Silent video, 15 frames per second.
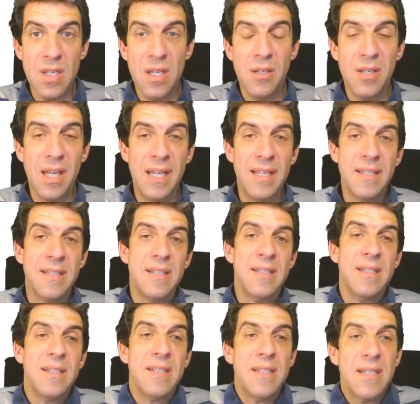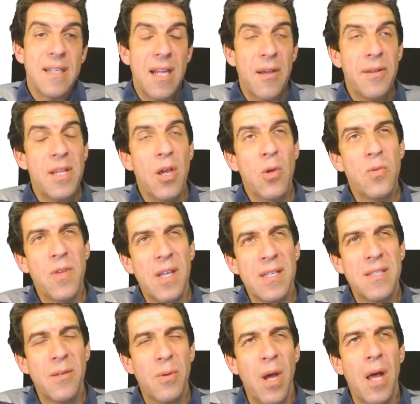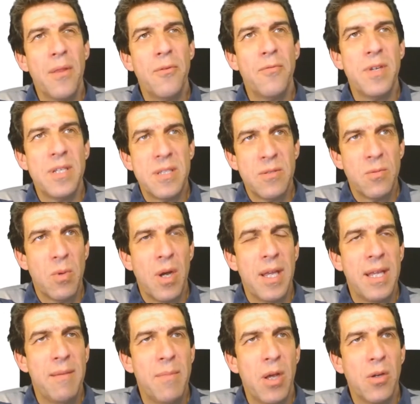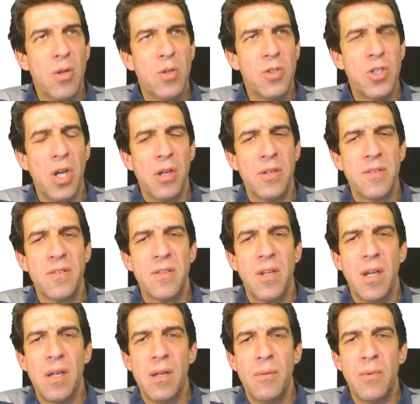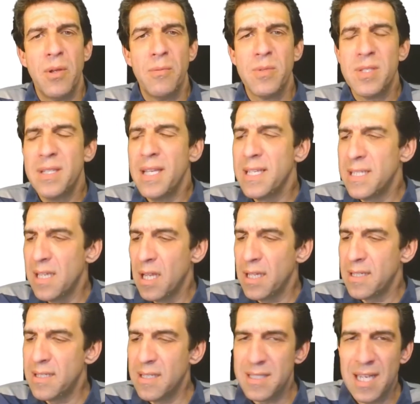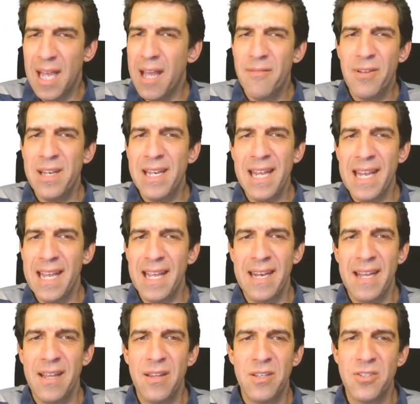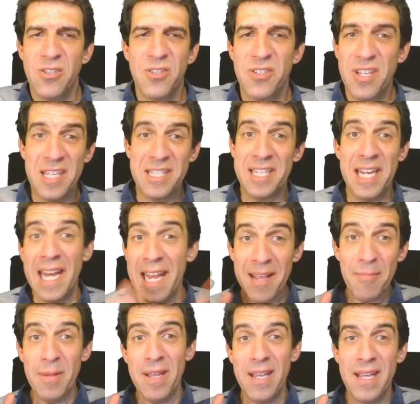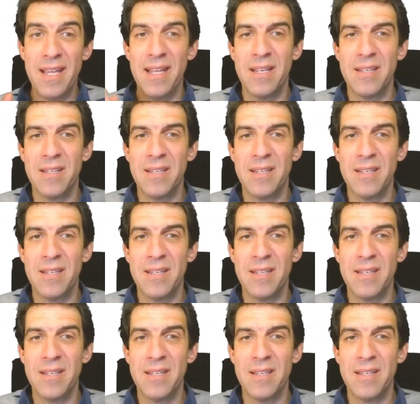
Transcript: Okay, now in the old days, there were other reasons why email got junked. It was things like, does it have a link in it that just says, click me,